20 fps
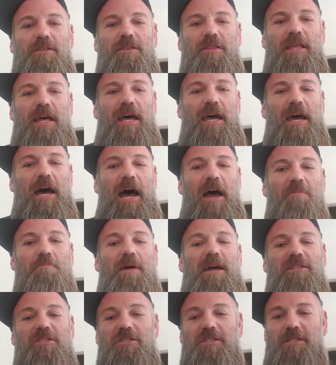that I
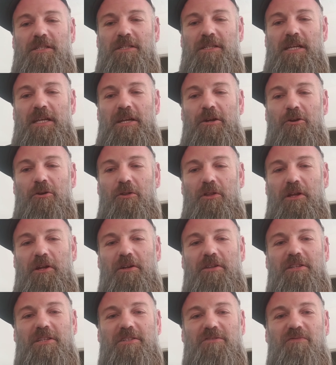mentioned
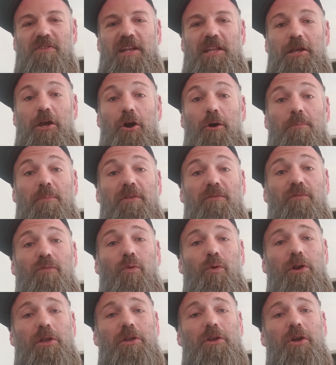earlier in this video
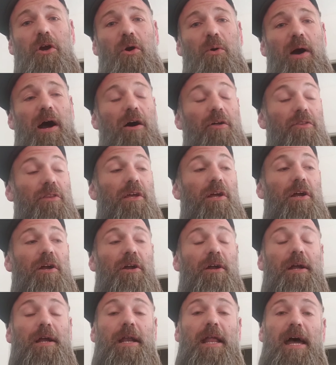before you go out
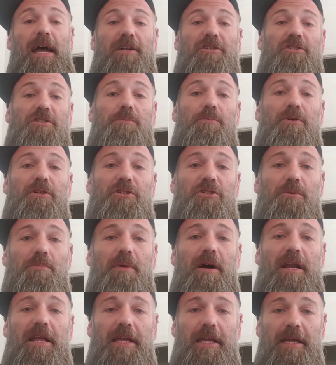there and actually put your
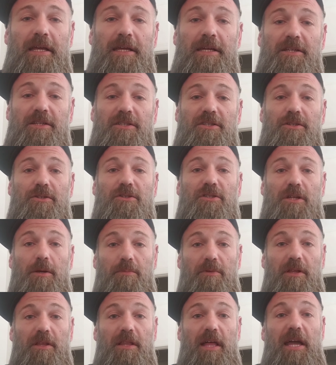money into
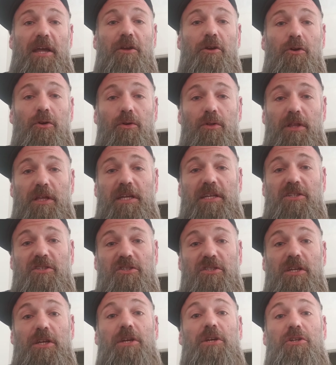something like Kou
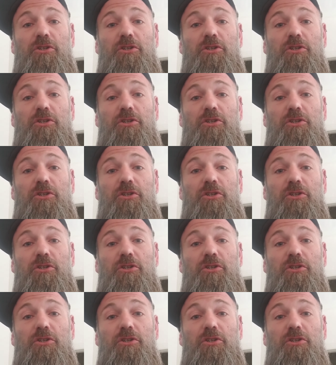Lee's